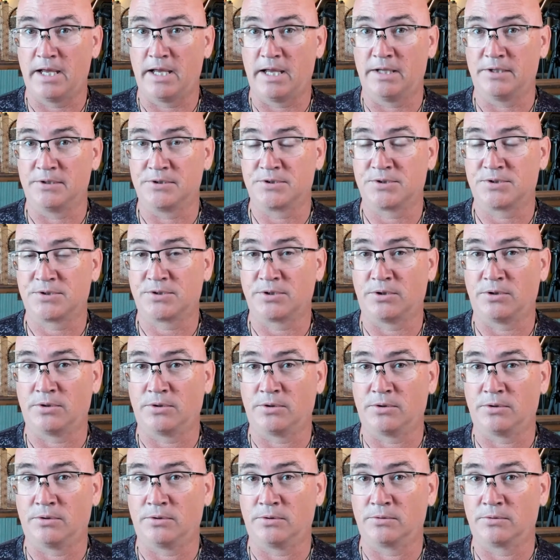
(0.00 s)
and
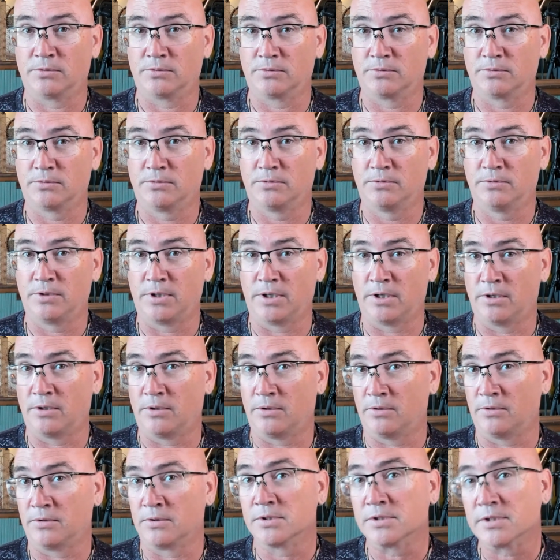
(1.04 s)
so you
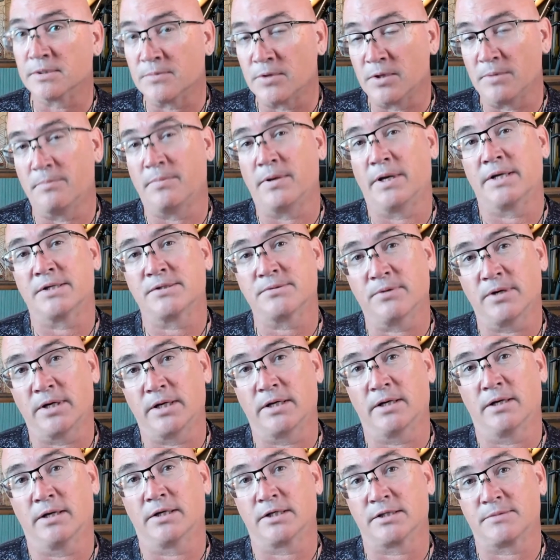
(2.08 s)
know some of the best
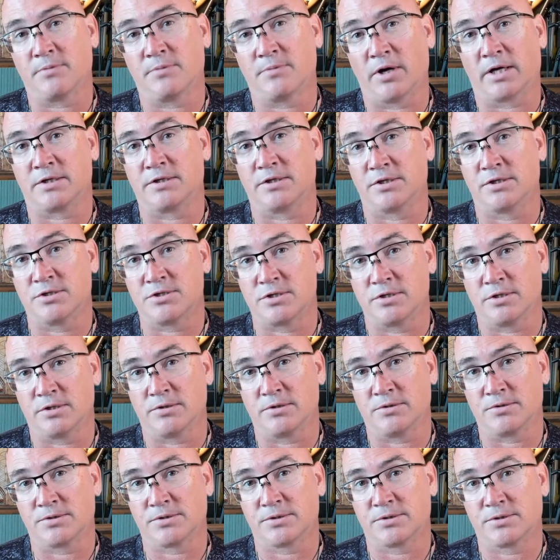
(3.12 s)
radionics
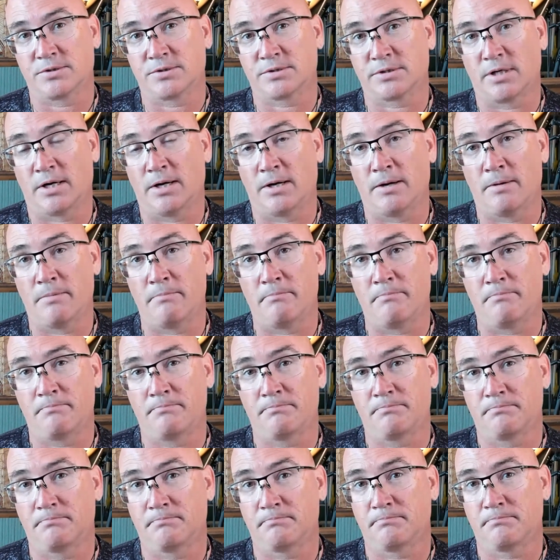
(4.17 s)
practitioners um,
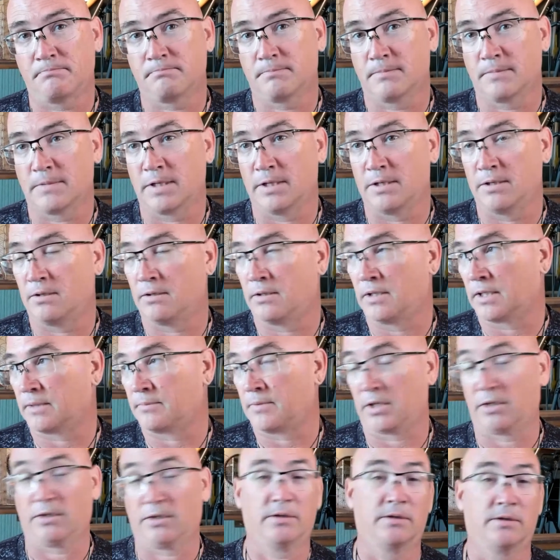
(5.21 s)
you know like
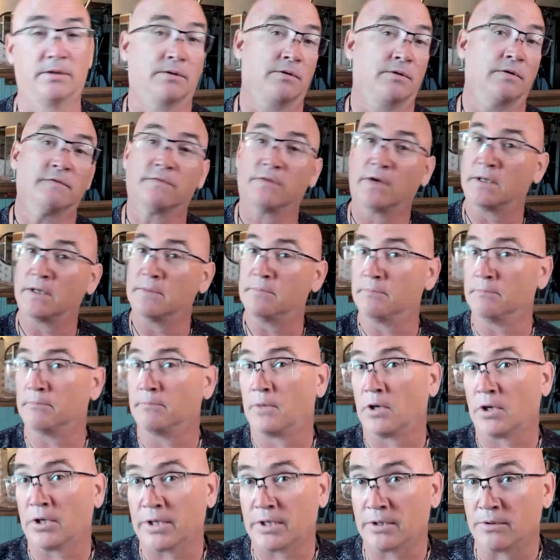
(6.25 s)
my good friend
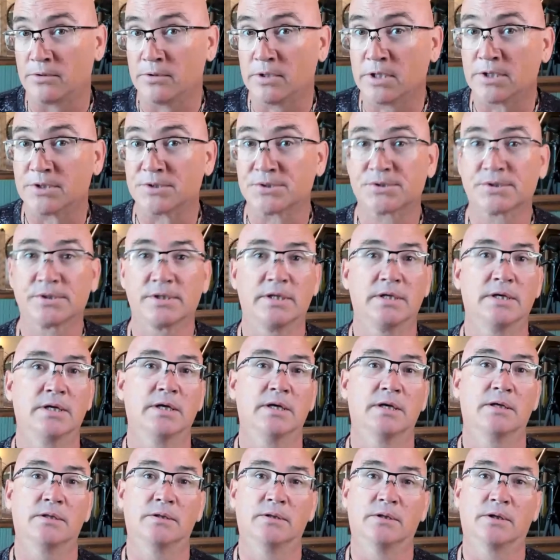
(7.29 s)
marty lucas
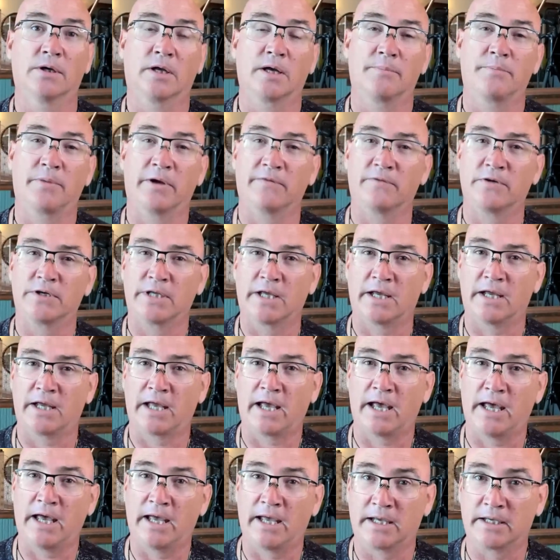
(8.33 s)
look up everyday
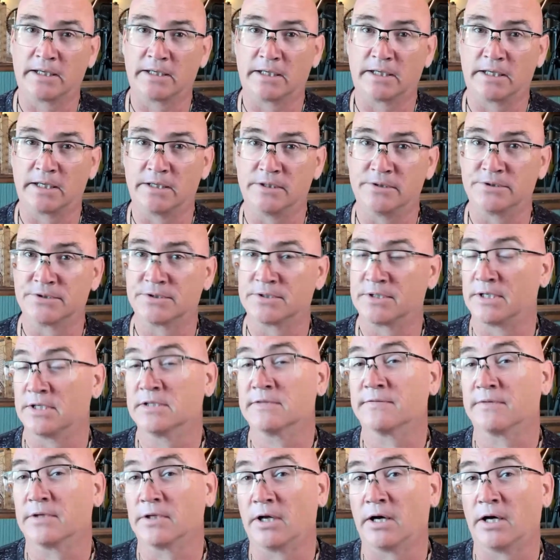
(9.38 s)
ag he's
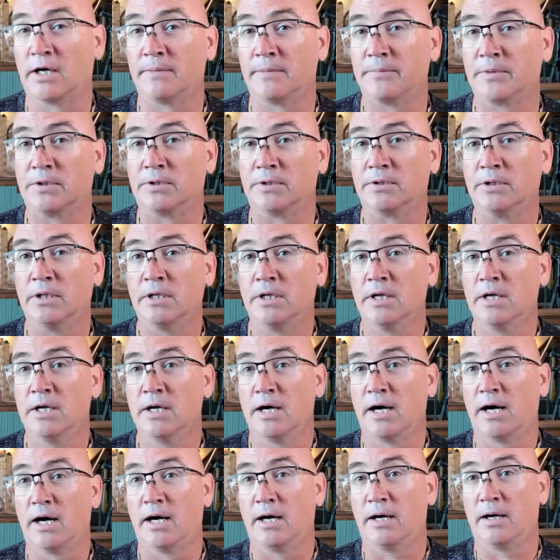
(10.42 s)
he's phenomenal
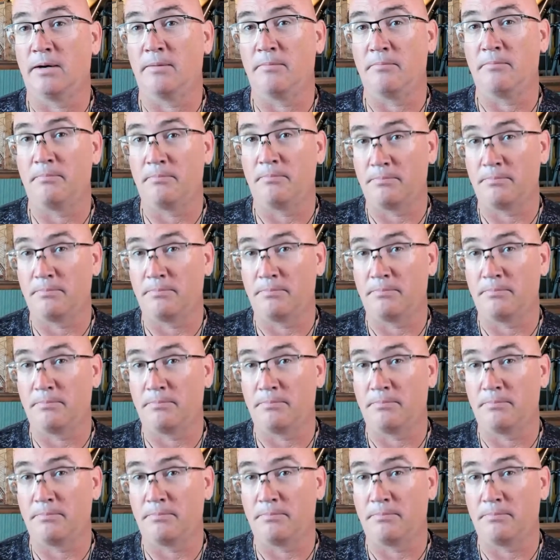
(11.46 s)
um,